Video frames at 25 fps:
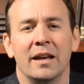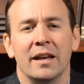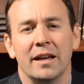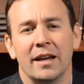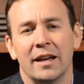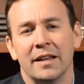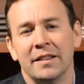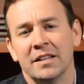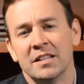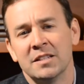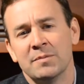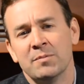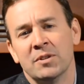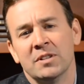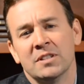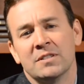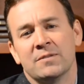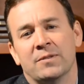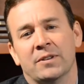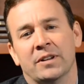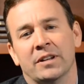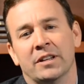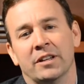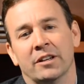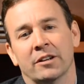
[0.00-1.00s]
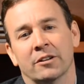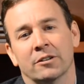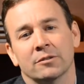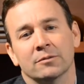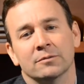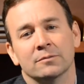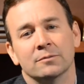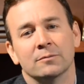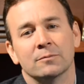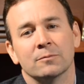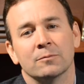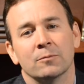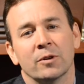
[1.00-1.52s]
In this month's video,
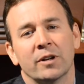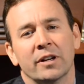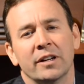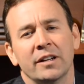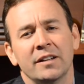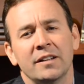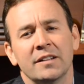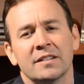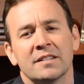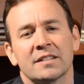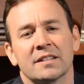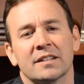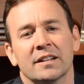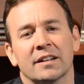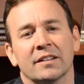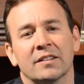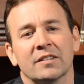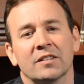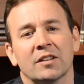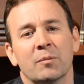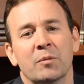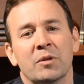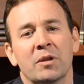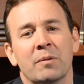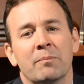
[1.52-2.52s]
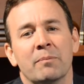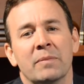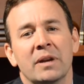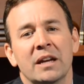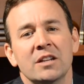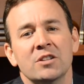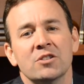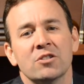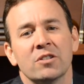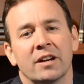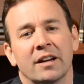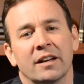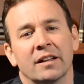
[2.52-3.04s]
we're going to discuss some of the
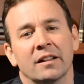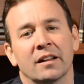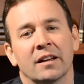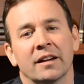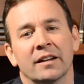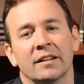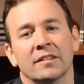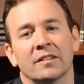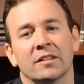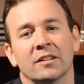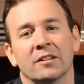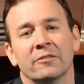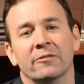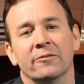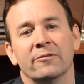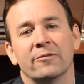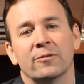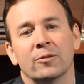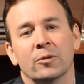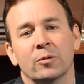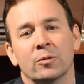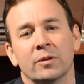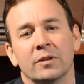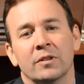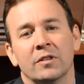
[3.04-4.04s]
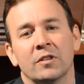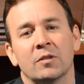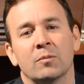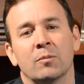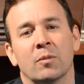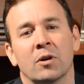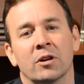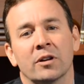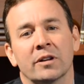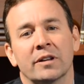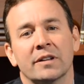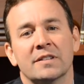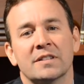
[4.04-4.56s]
major headlines that influenced
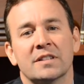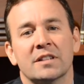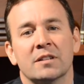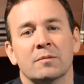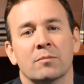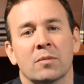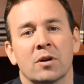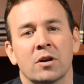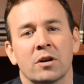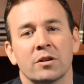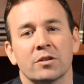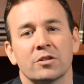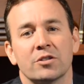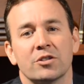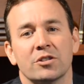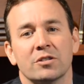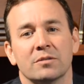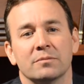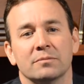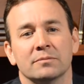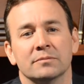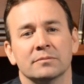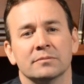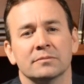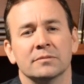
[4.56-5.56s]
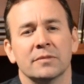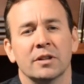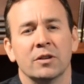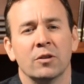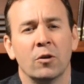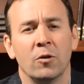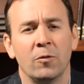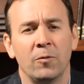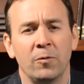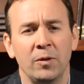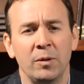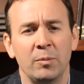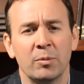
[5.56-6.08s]
markets in March, and
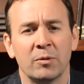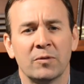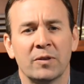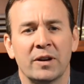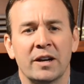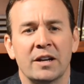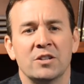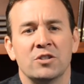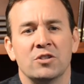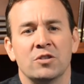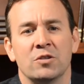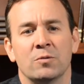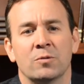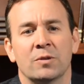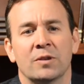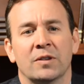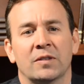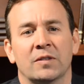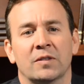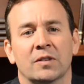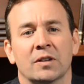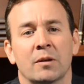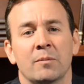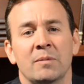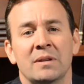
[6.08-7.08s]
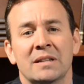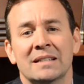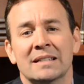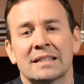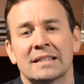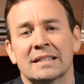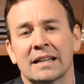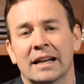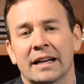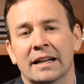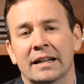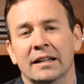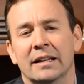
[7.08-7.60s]
hopefully provide you with some
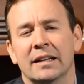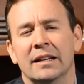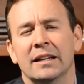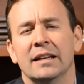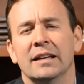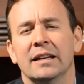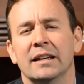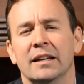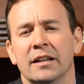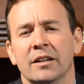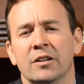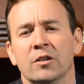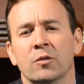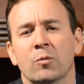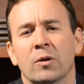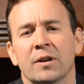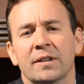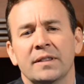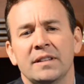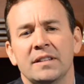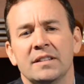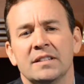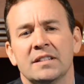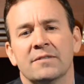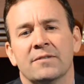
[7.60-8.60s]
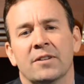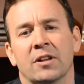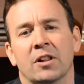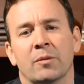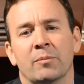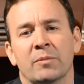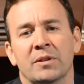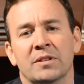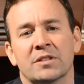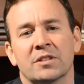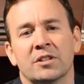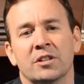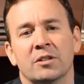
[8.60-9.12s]
insight into what these
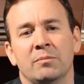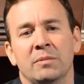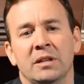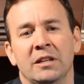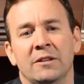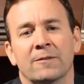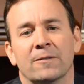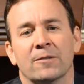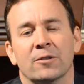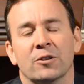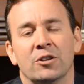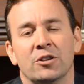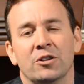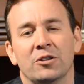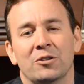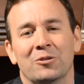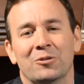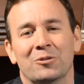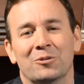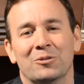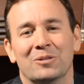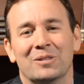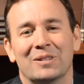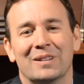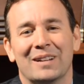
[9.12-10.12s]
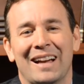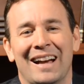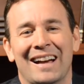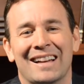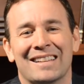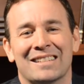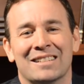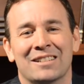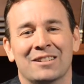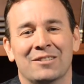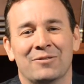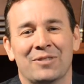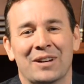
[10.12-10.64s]
developments could mean for you
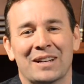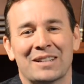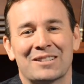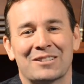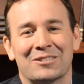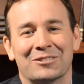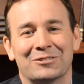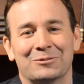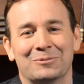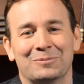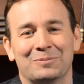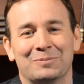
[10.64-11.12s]
as an investor.